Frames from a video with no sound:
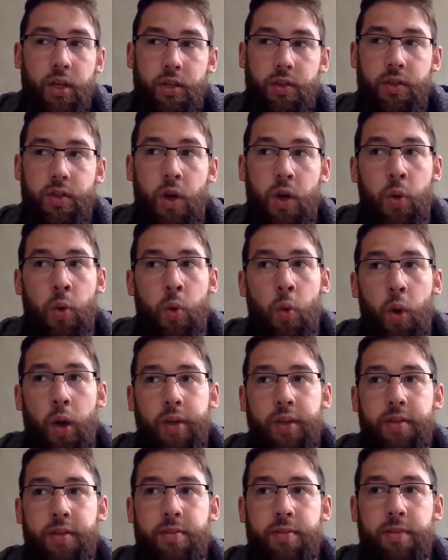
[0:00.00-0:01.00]
So
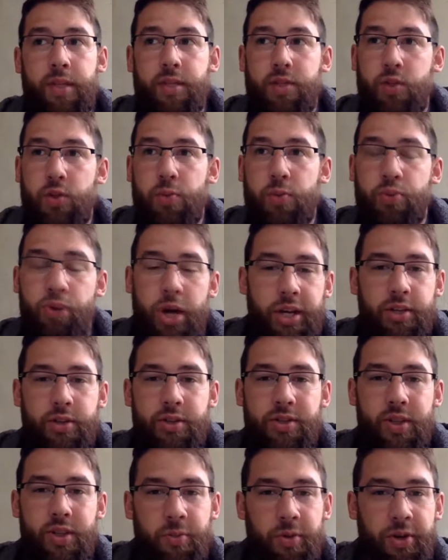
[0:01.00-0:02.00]
what does it mean to
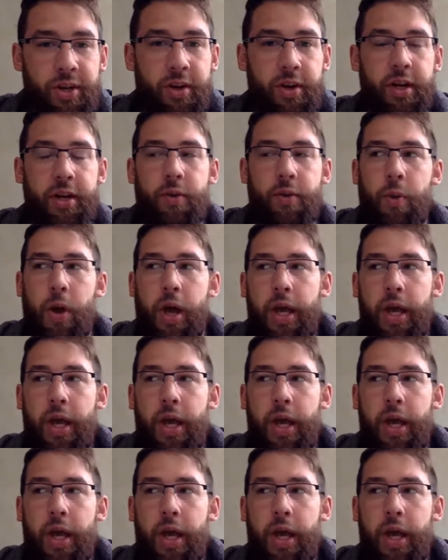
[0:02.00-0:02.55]
pressure someone, all right?